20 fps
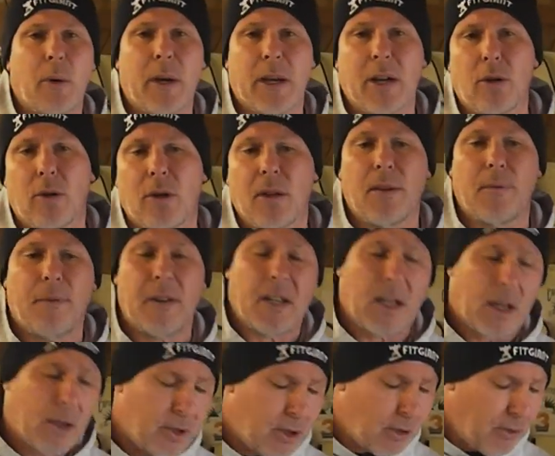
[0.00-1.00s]
quick look at the
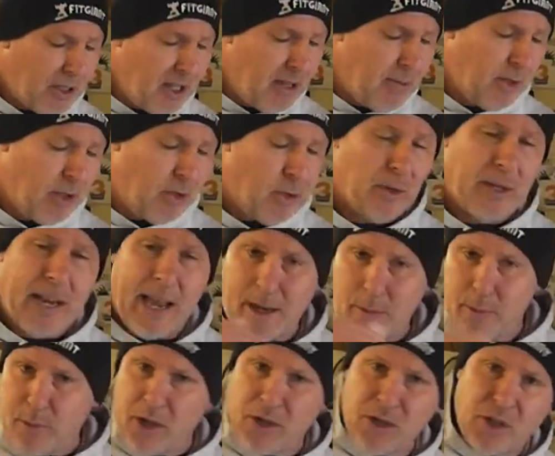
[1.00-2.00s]
videos. You'll see me do
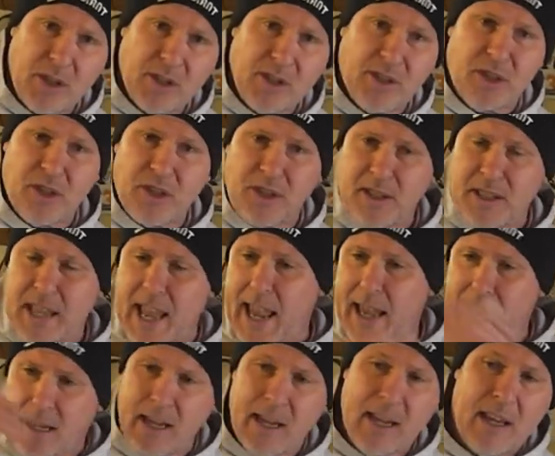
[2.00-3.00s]
neck bridges, just
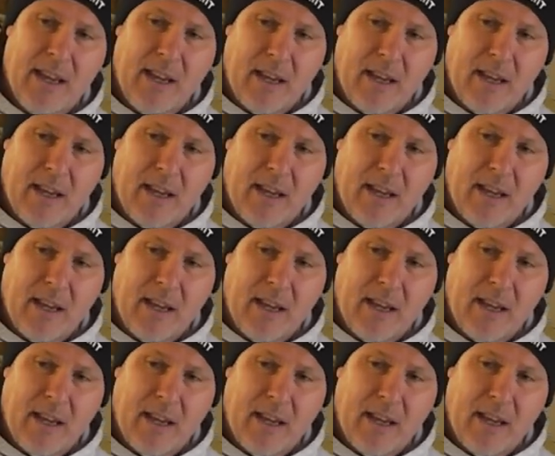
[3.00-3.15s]
neck